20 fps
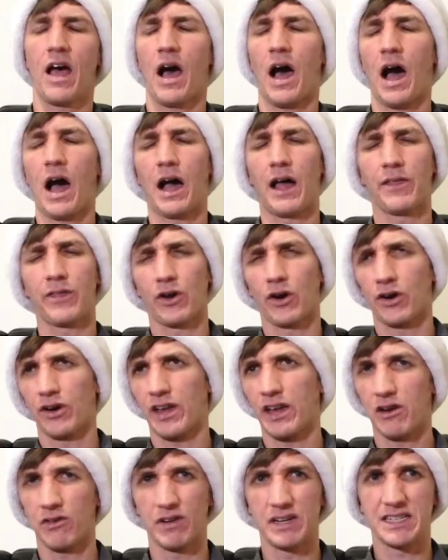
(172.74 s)
either
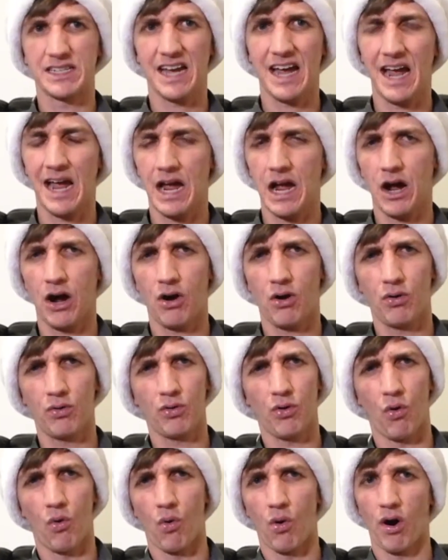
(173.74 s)
here in
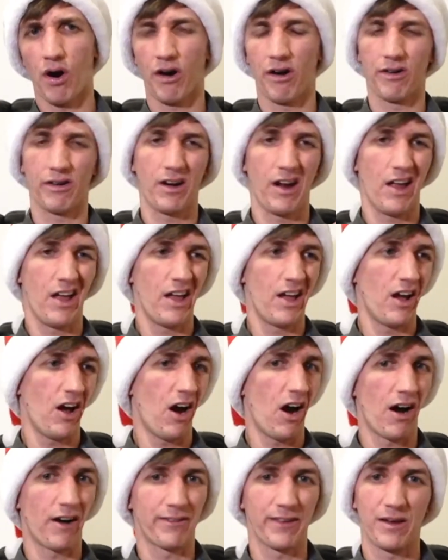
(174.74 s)
town or
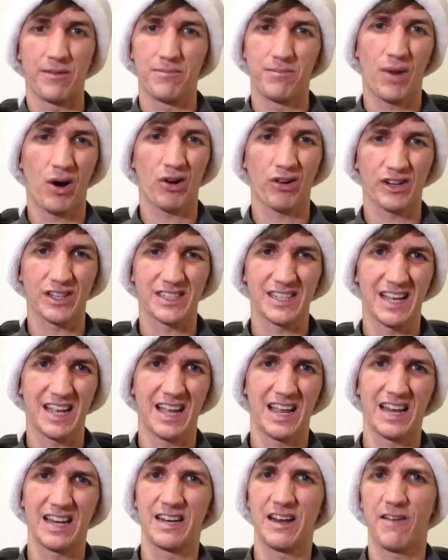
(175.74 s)
off in
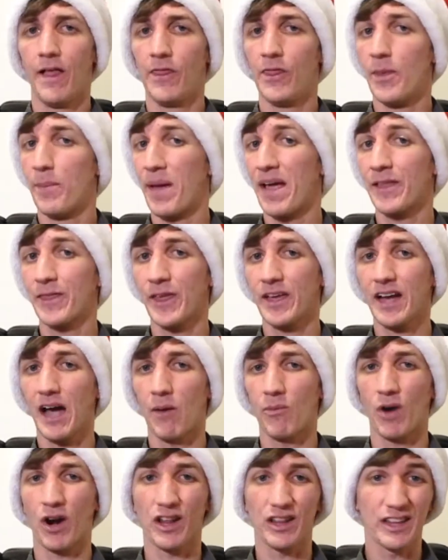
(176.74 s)
Moncton. The big thing I
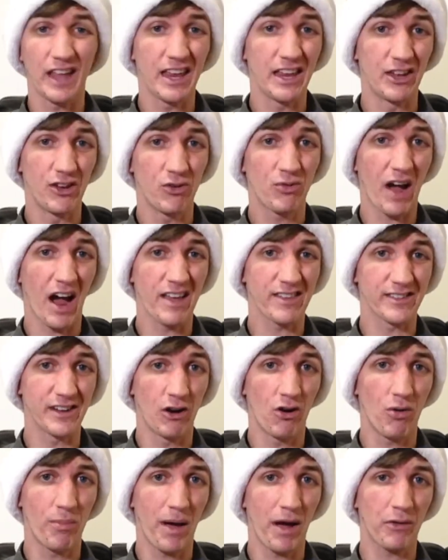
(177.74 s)
want to let you guys
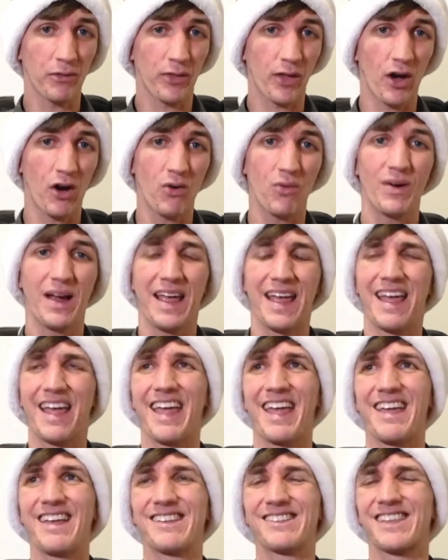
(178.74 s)
know about, though,
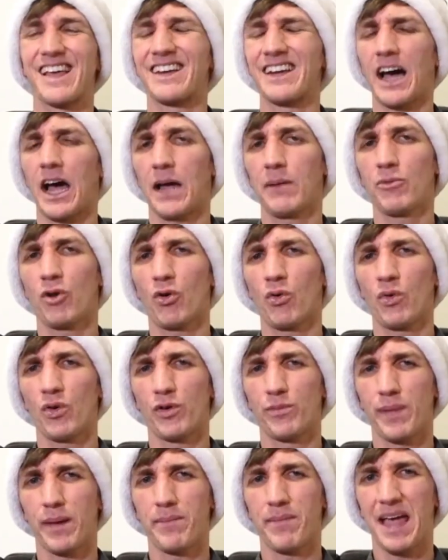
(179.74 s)
is that I'm going
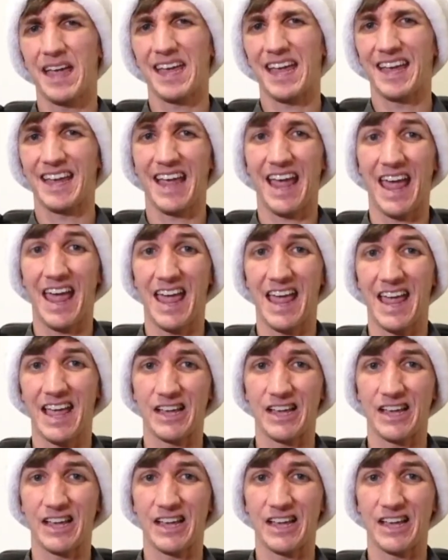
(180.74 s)
to be making a